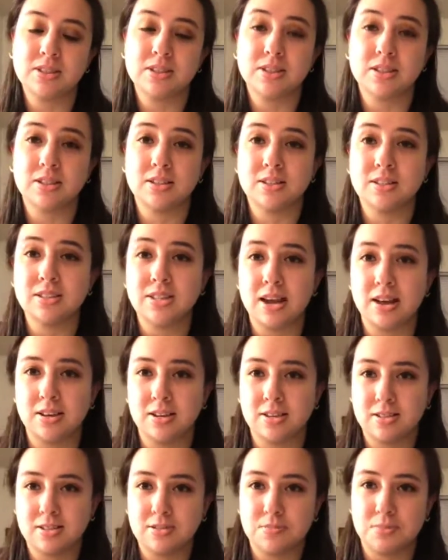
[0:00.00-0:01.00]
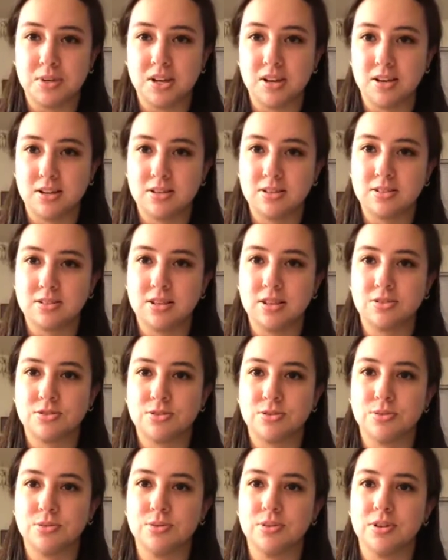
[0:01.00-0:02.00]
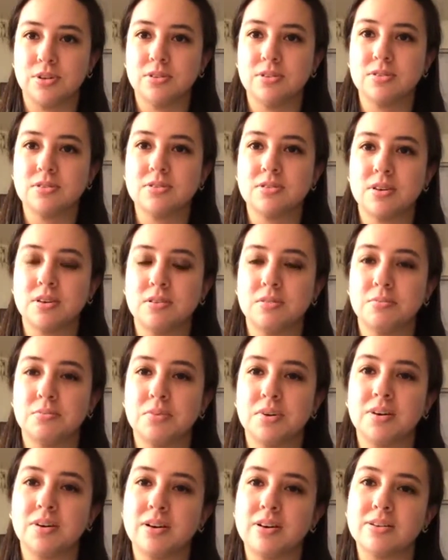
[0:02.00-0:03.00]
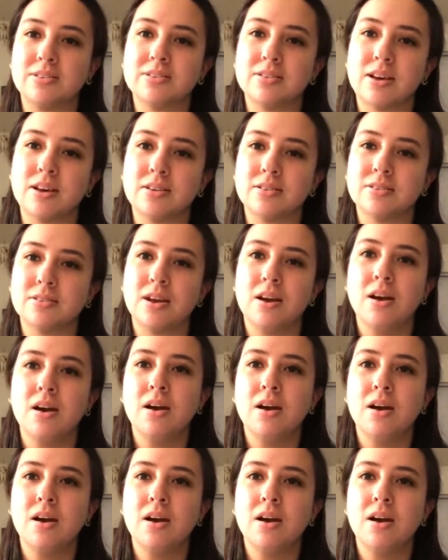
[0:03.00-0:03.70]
the science behind essential oils because as